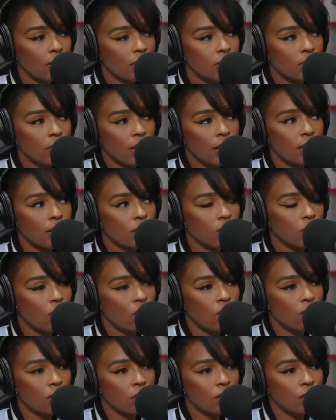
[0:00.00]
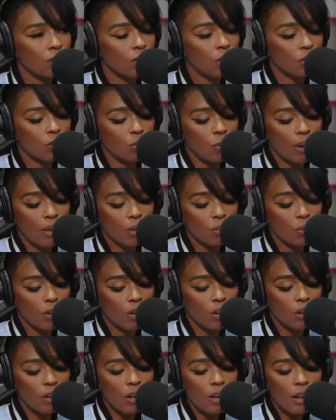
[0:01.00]
says on, you know, The Way of the
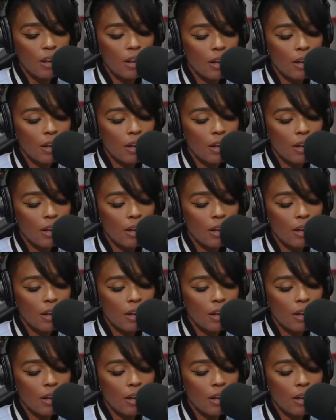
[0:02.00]
World,